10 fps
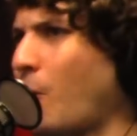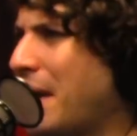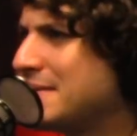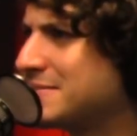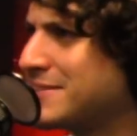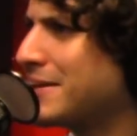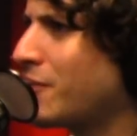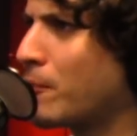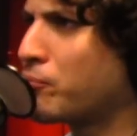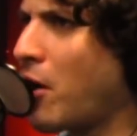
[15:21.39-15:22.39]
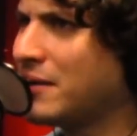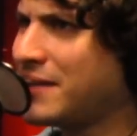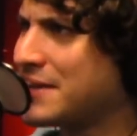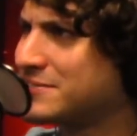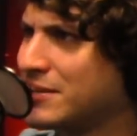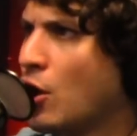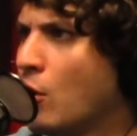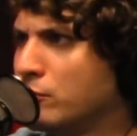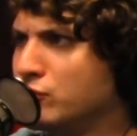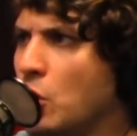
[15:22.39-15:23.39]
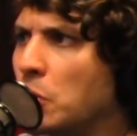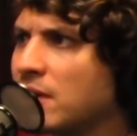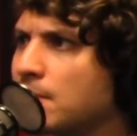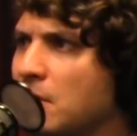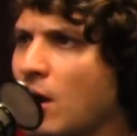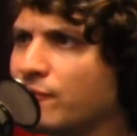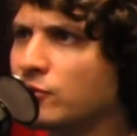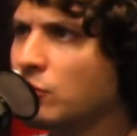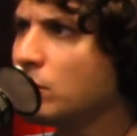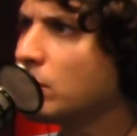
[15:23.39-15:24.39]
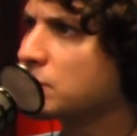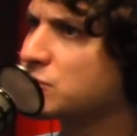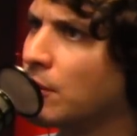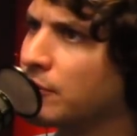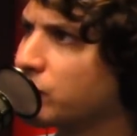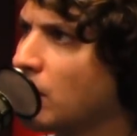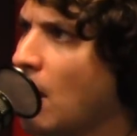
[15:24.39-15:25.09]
Why is Sinclair Broadcasting nuking me off the Google results?